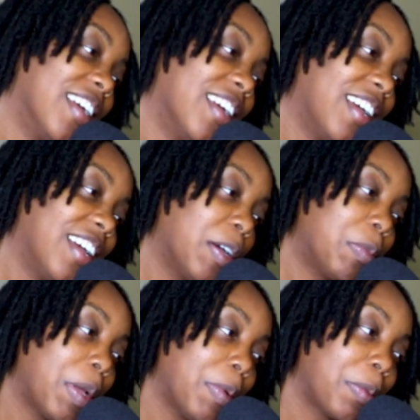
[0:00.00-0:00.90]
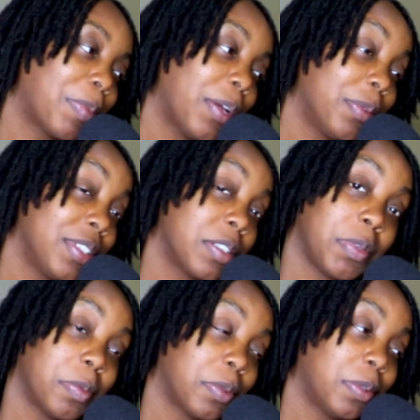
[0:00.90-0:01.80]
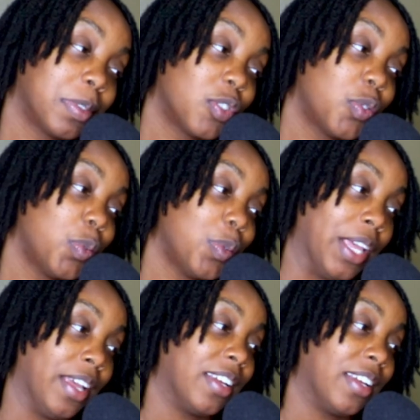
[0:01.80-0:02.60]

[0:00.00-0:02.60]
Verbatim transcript: I'm not about to play with these people today.